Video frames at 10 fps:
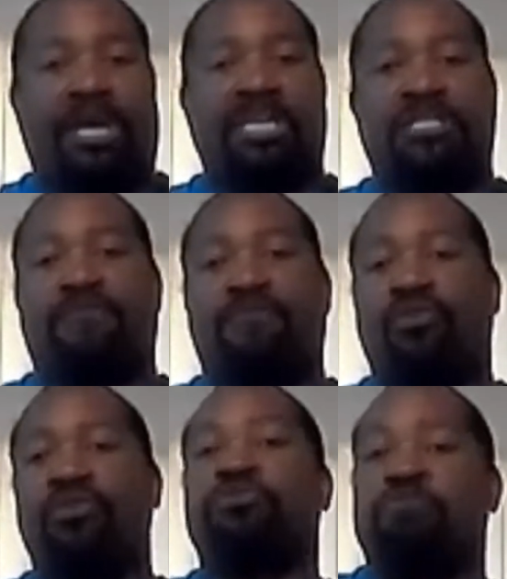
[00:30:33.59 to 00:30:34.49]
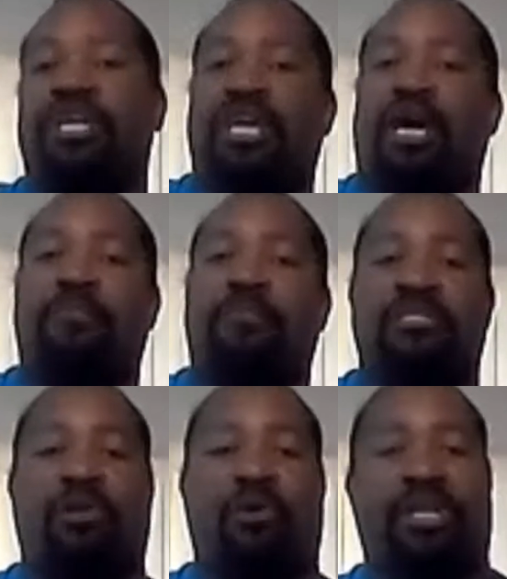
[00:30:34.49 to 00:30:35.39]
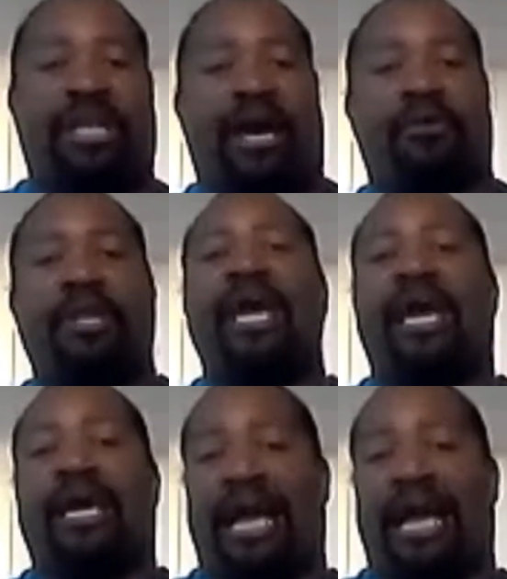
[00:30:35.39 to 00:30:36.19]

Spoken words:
Because if you're speeding up and slowing down,